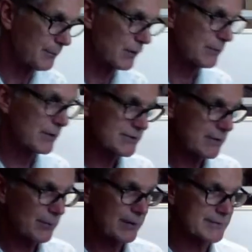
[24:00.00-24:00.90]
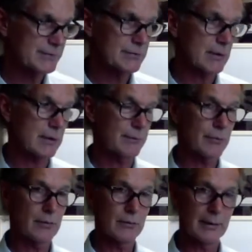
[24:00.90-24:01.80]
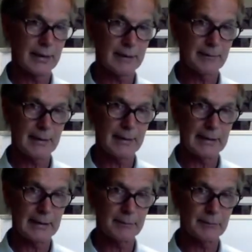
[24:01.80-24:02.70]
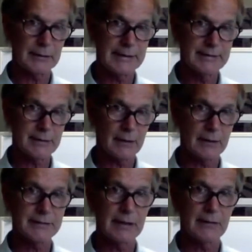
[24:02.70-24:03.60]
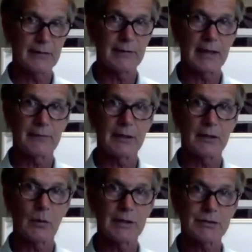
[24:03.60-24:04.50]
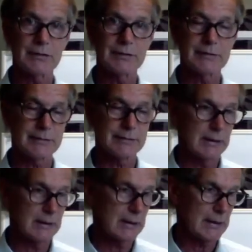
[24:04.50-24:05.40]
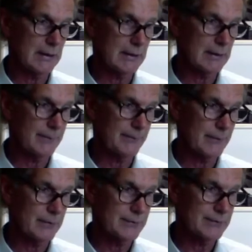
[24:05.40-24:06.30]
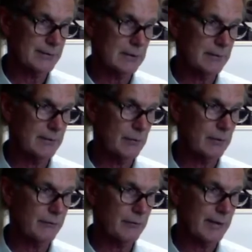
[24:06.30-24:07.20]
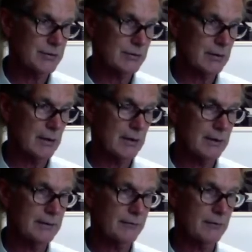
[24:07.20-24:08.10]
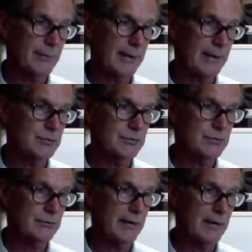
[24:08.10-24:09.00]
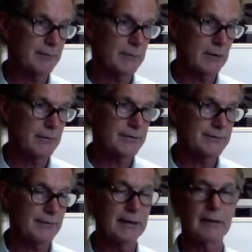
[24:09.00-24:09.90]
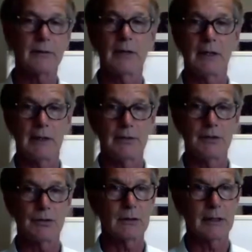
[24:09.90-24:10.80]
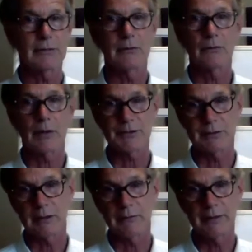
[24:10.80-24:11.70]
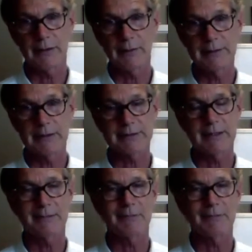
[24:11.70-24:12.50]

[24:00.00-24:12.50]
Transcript: that pretty much summarizes our program, and please call us if you have any questions. There's a little bit more information on a different page which you'll find below this video that you can click through and watch another video I did. It's